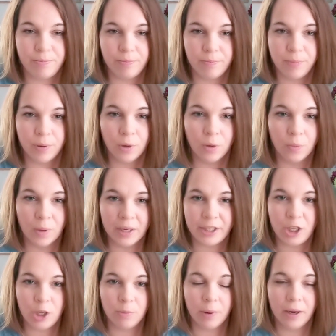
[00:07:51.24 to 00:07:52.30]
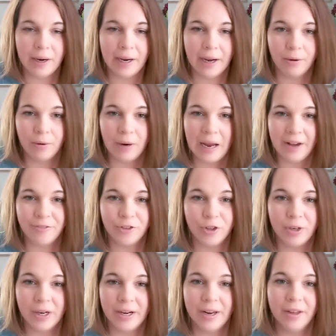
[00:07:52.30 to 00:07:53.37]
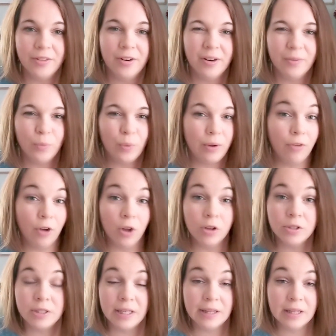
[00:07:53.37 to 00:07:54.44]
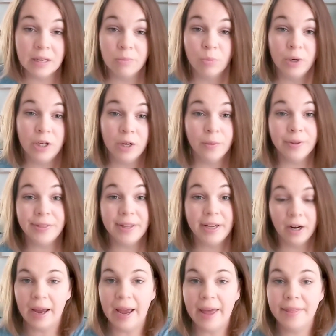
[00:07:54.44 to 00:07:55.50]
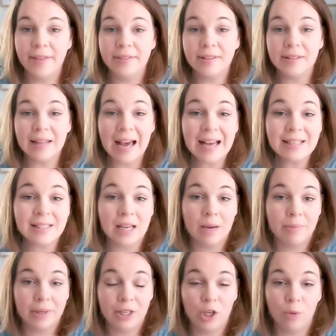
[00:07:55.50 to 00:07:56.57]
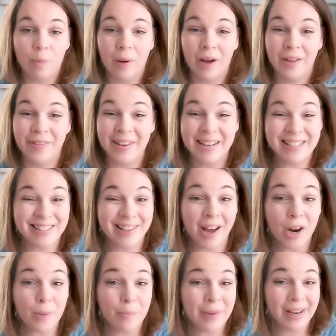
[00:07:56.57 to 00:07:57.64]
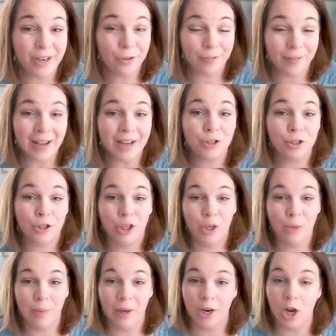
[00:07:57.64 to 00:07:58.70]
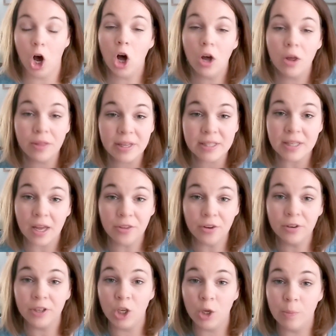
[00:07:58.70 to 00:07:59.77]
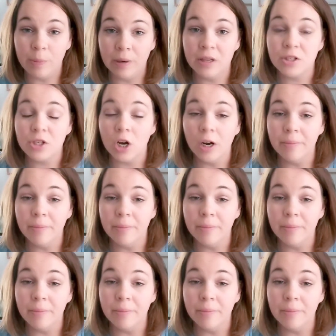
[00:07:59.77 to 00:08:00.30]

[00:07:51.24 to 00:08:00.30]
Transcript: pull one coupon out after another. We've all seen them. We know what they are. And then the last type of coupon that is not a manufacturer coupon. All these other coupons are